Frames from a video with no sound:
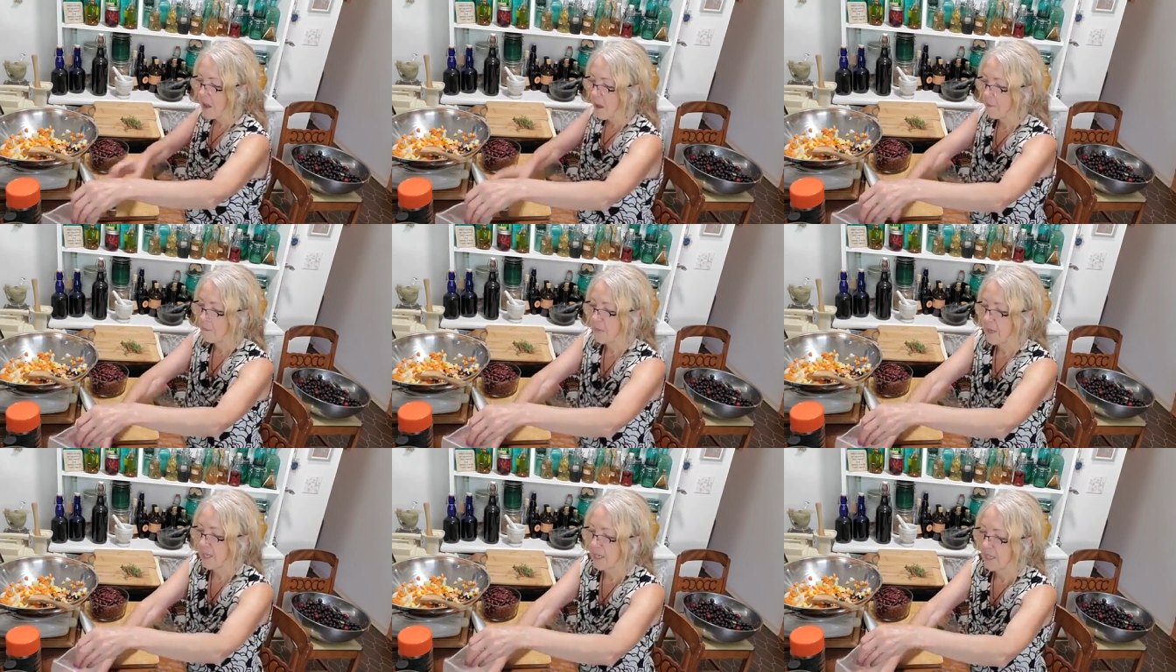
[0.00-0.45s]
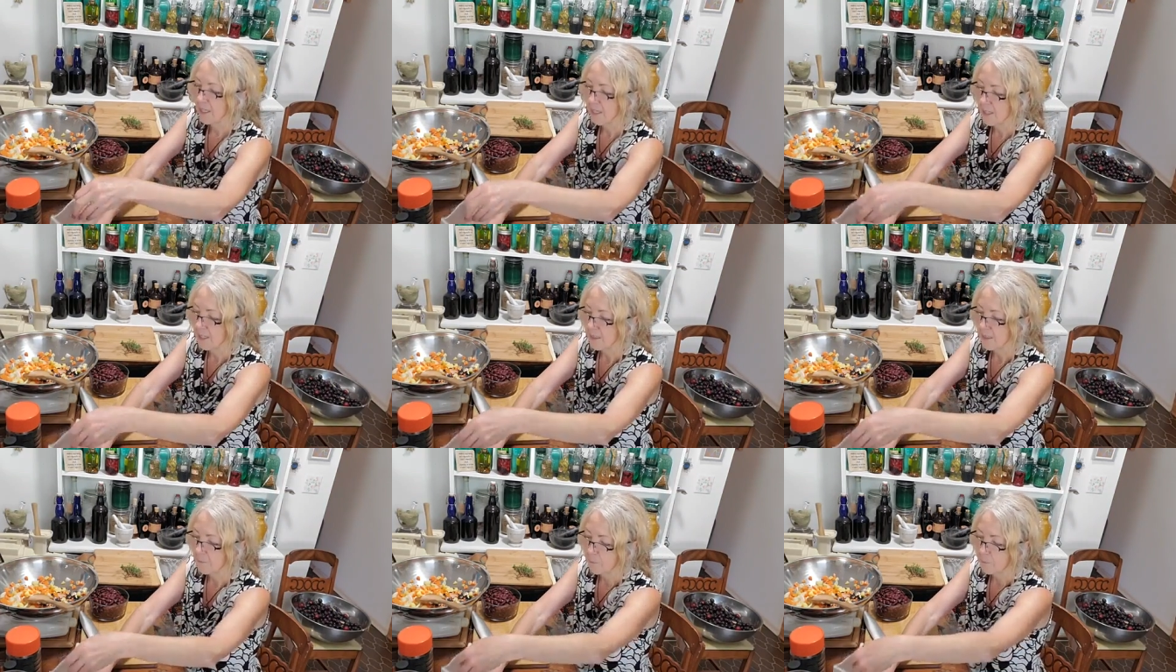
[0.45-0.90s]
But
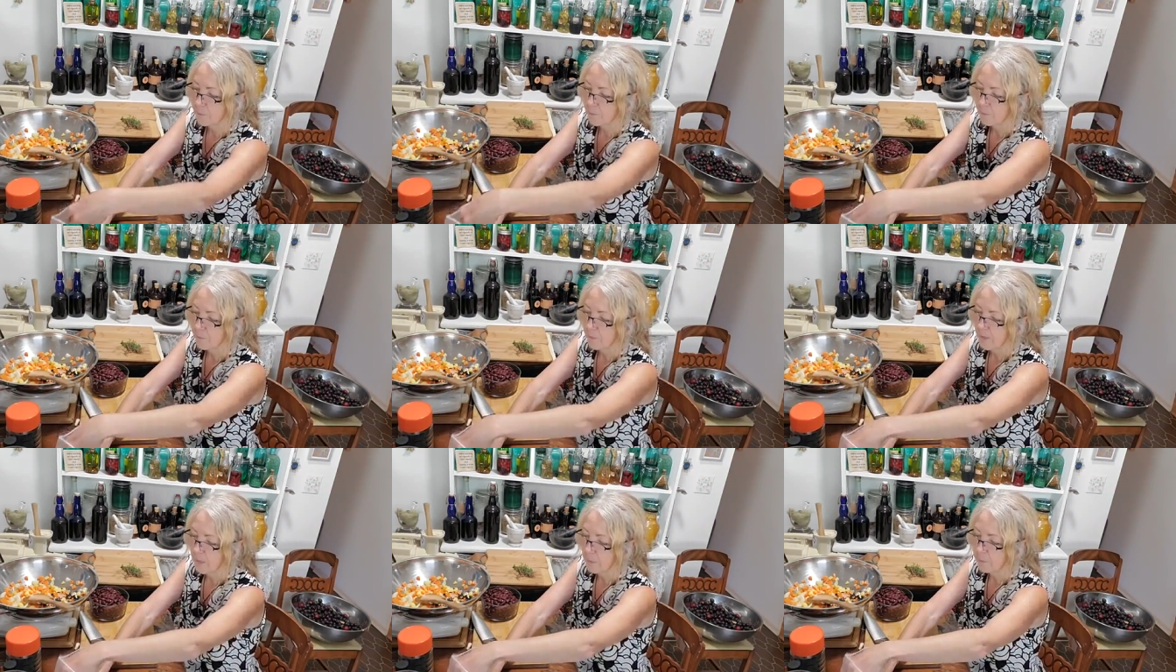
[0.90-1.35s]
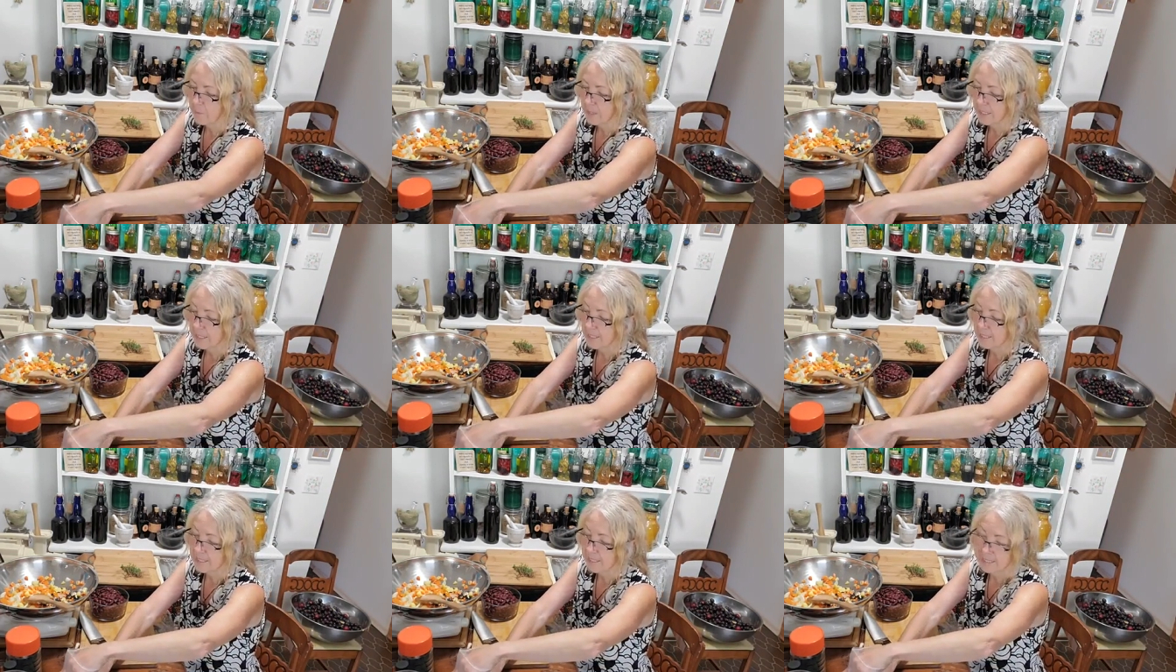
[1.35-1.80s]

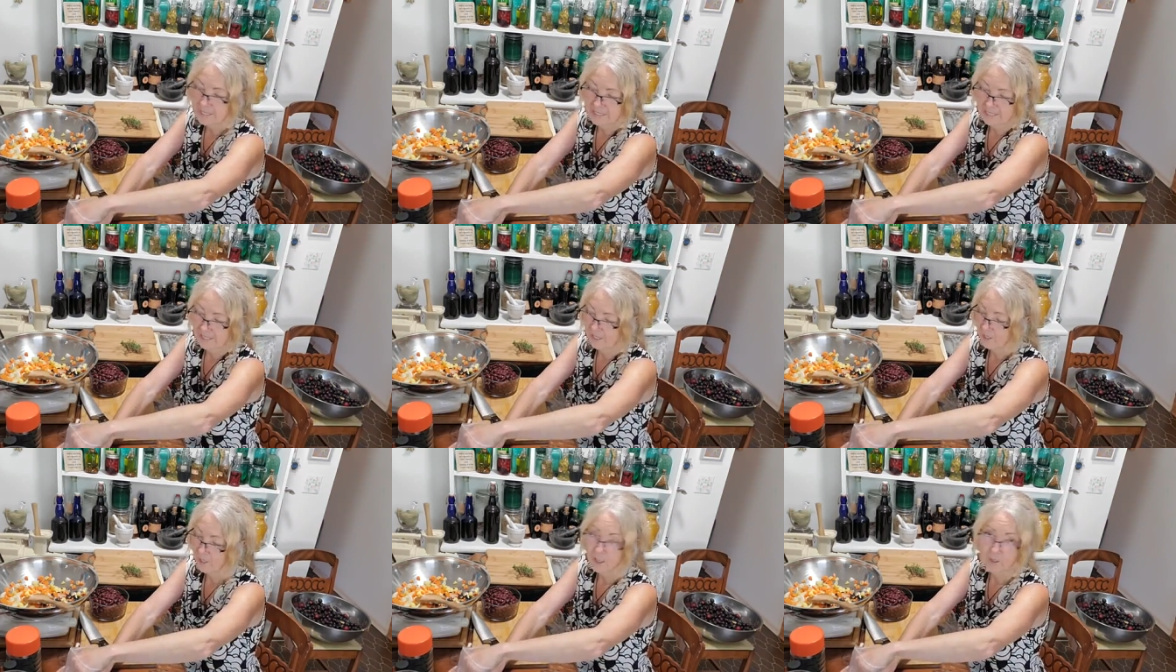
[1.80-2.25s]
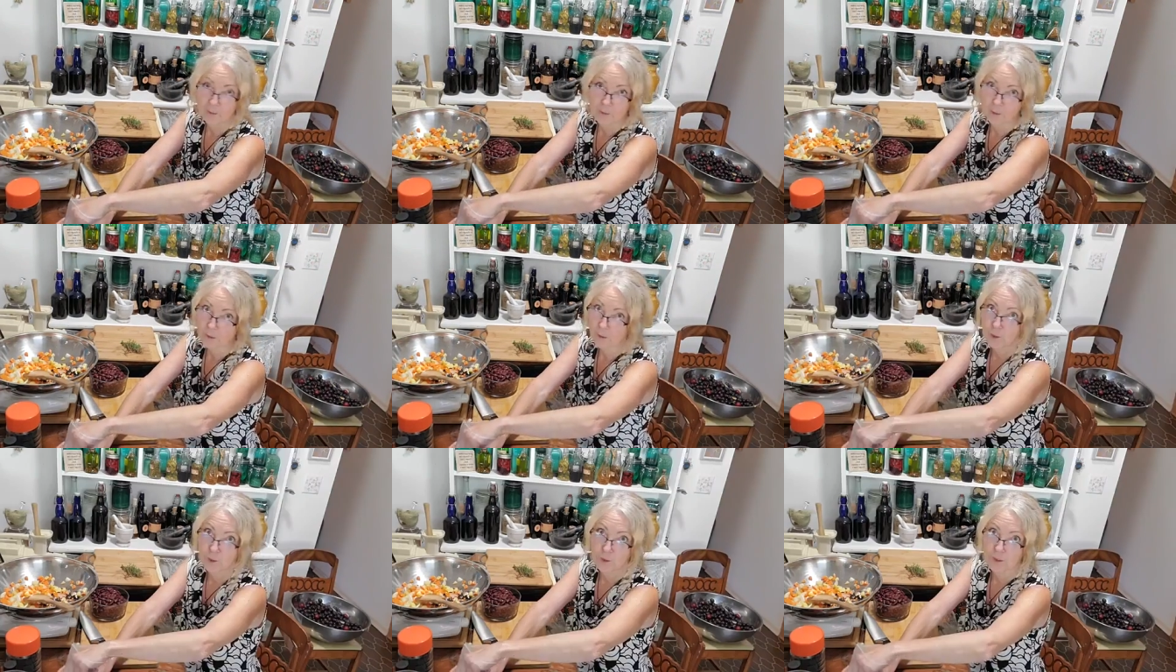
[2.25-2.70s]
it's good
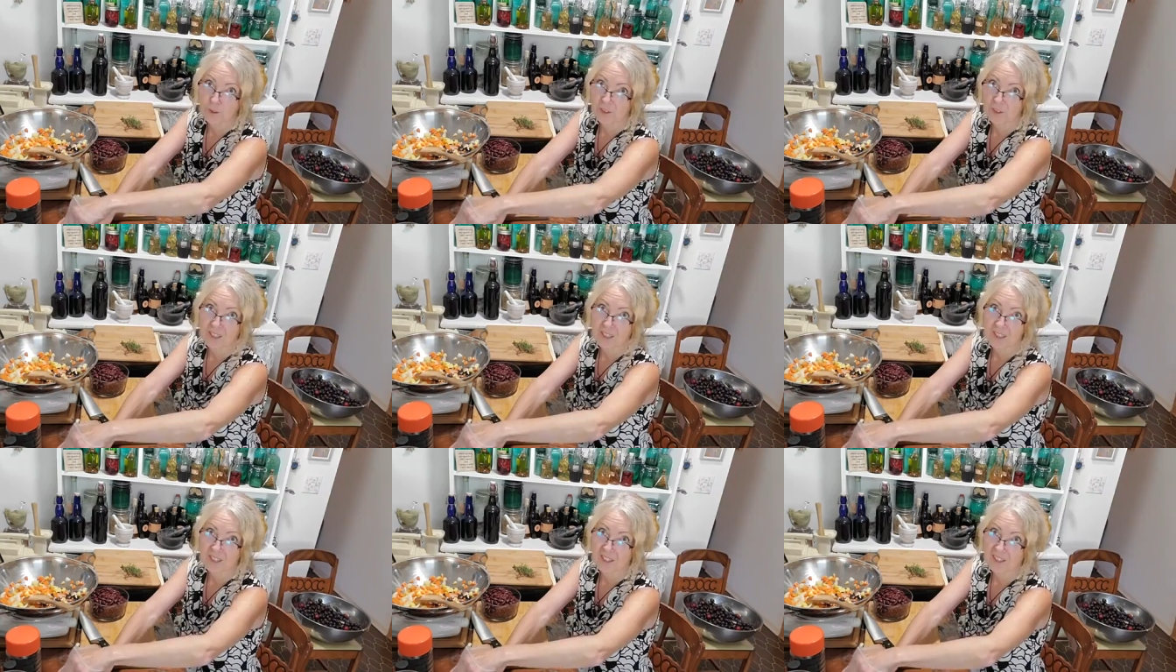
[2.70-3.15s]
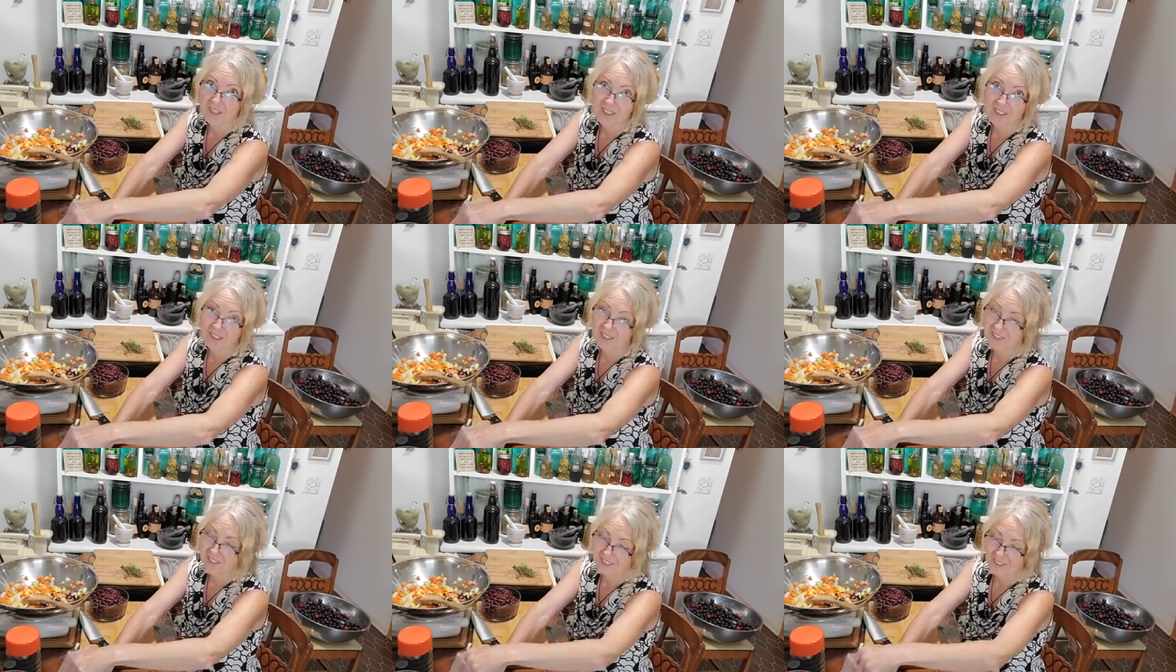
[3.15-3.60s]
food, and,
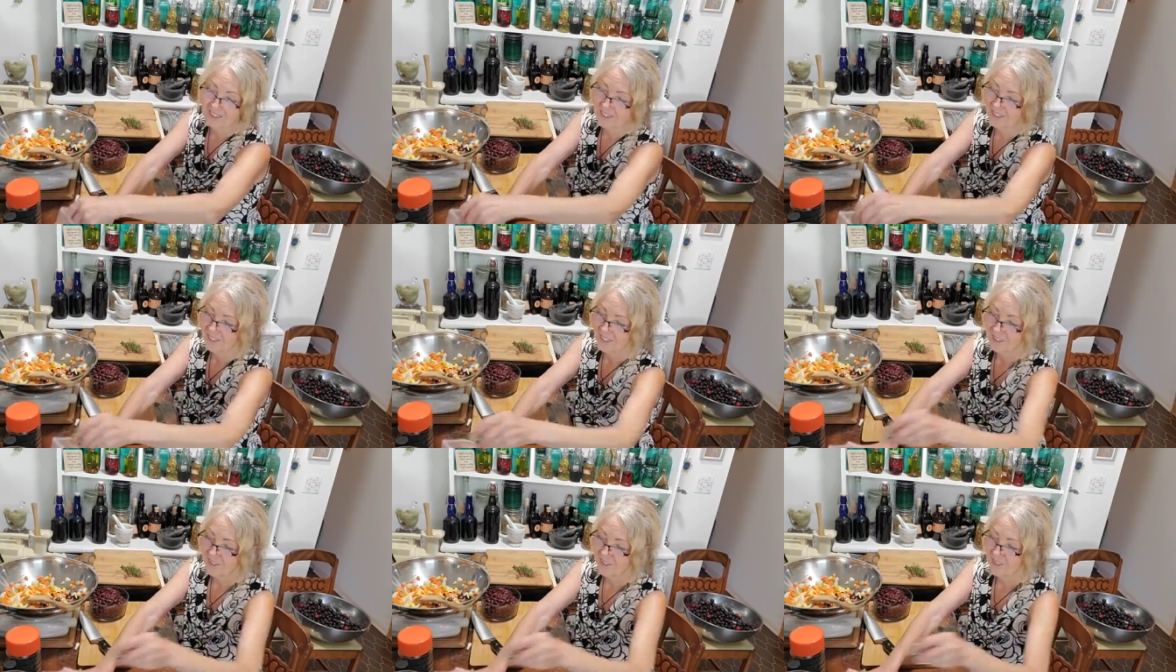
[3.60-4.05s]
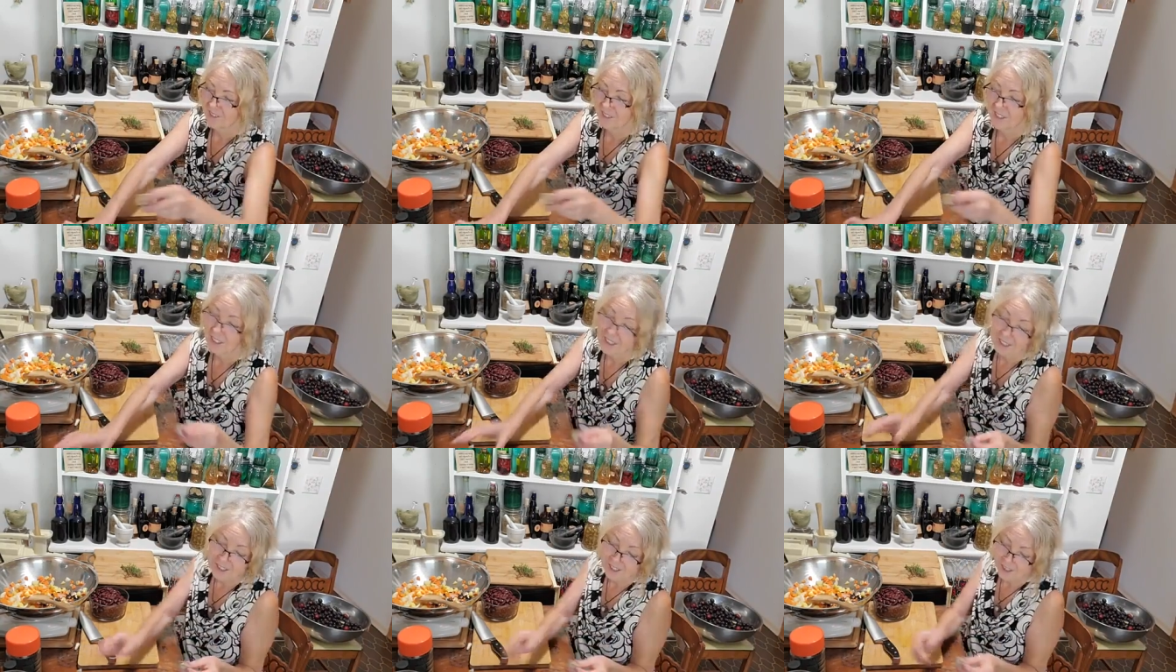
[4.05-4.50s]
you know, I
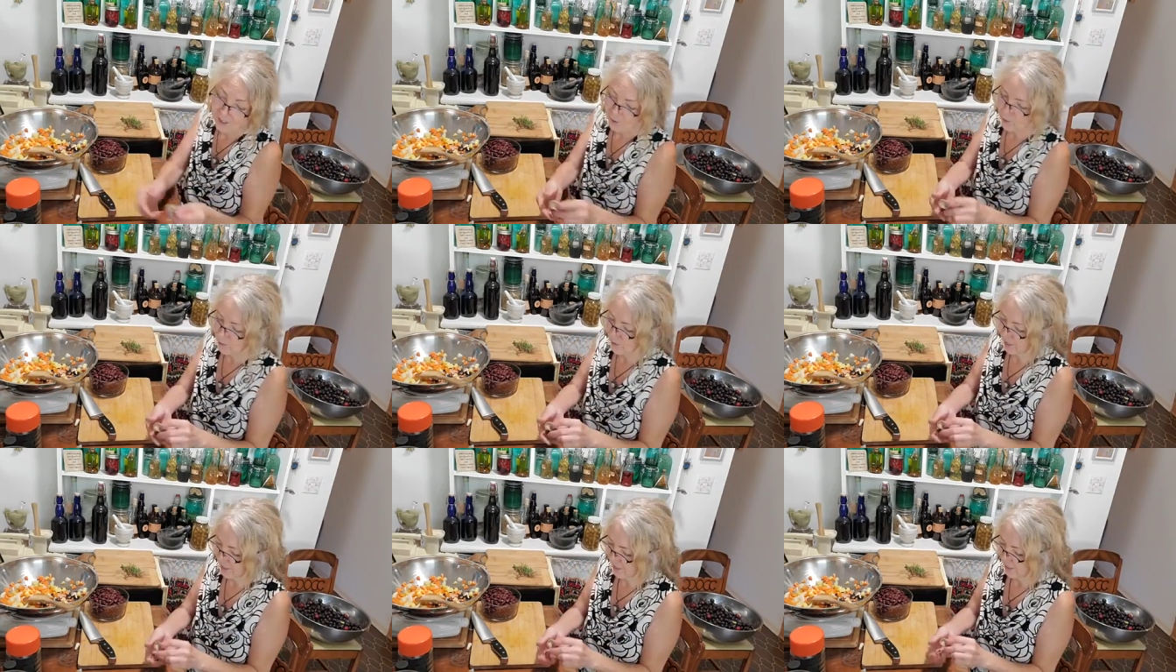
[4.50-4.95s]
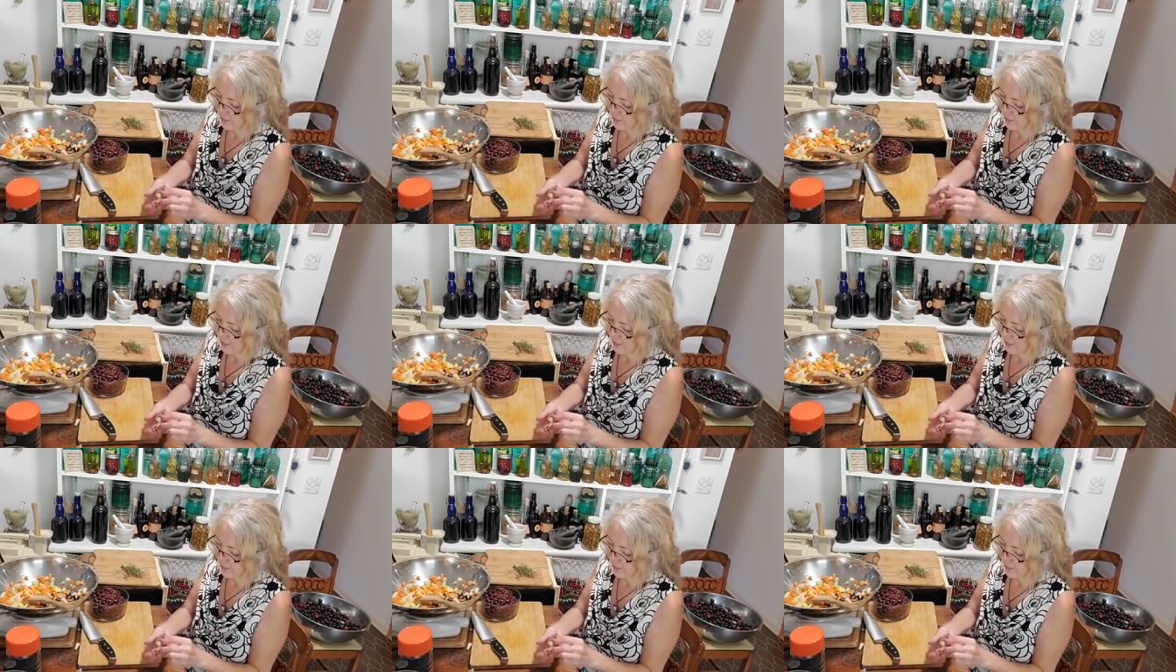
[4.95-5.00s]
like to use it.